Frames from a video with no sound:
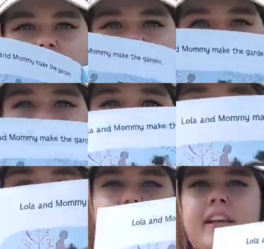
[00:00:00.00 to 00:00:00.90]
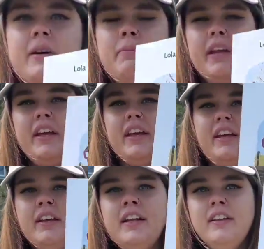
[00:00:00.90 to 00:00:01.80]
and she plants them
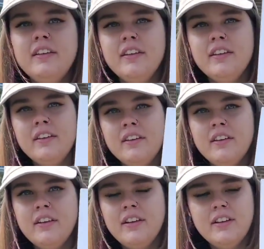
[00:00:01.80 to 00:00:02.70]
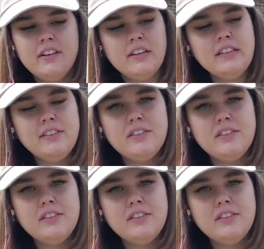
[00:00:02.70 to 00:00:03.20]
in the